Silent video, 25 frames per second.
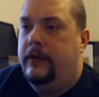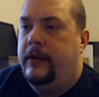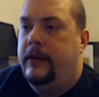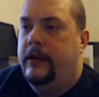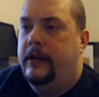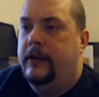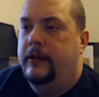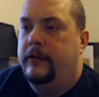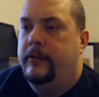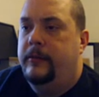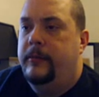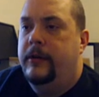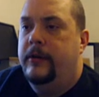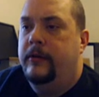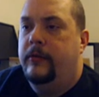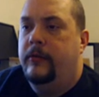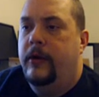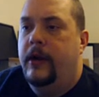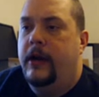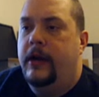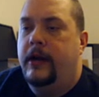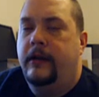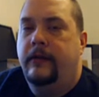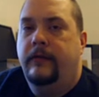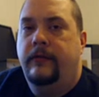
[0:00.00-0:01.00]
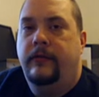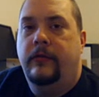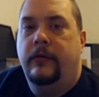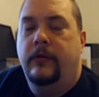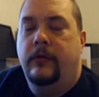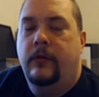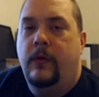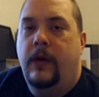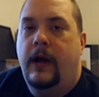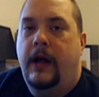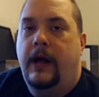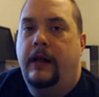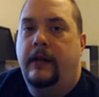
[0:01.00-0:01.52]
it's been running for a
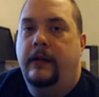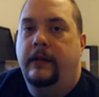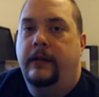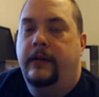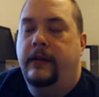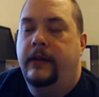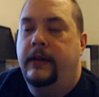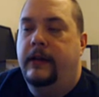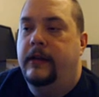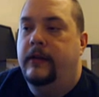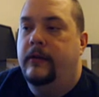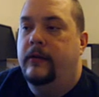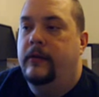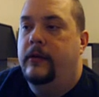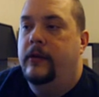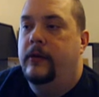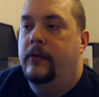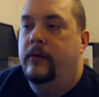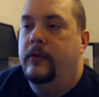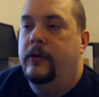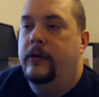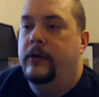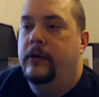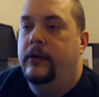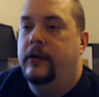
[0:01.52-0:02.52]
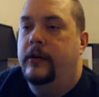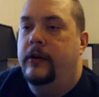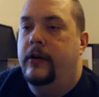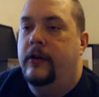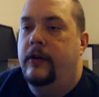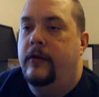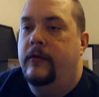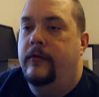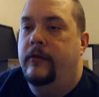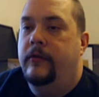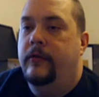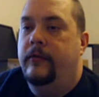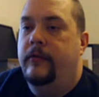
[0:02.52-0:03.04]
while to get a real good
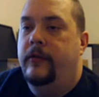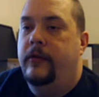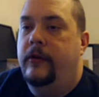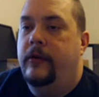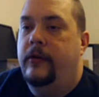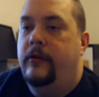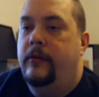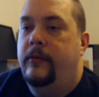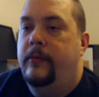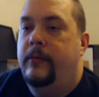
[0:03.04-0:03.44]
overview.